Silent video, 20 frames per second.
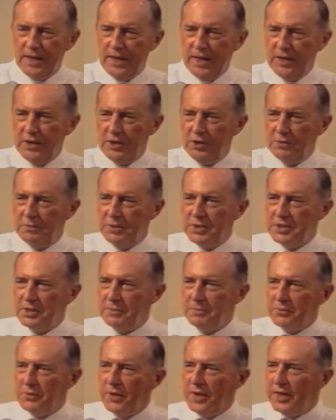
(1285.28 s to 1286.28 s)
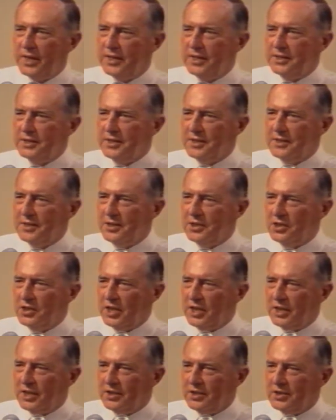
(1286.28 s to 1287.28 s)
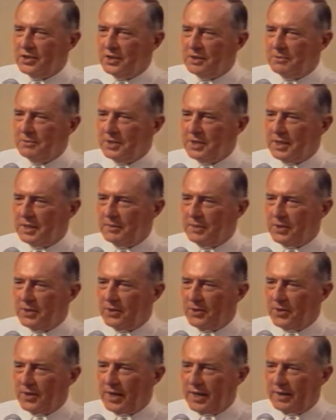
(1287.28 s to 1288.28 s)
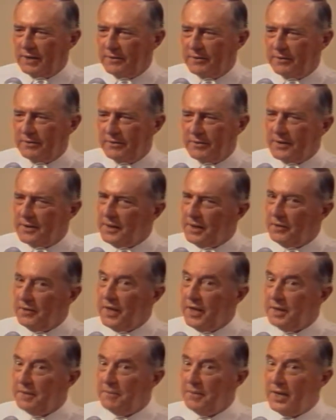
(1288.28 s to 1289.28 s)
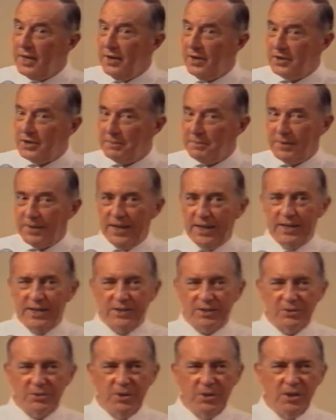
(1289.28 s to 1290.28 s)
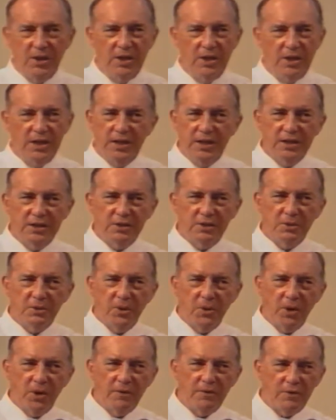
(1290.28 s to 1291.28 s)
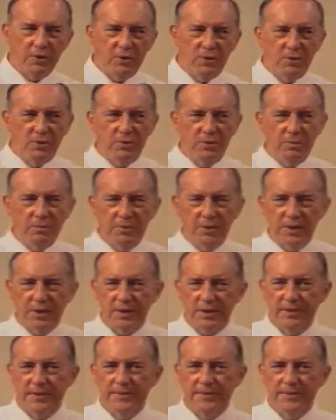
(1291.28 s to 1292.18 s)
And you'll be surprised at the change that will come in your life. Now, that may not apply to, to all of you, but